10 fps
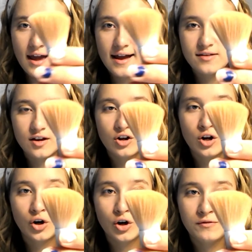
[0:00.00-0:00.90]
It's a
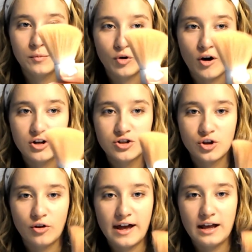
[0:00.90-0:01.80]
curved brush,
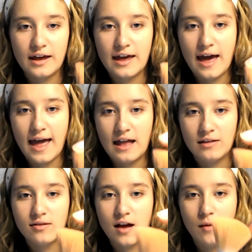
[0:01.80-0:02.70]
so like it
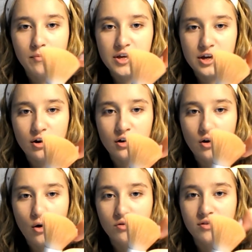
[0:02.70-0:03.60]
ends up here, it
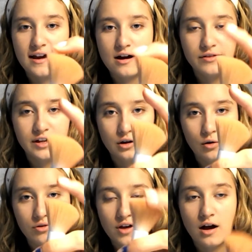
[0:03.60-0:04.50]
goes down, then
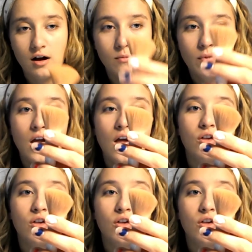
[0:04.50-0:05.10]
goes up.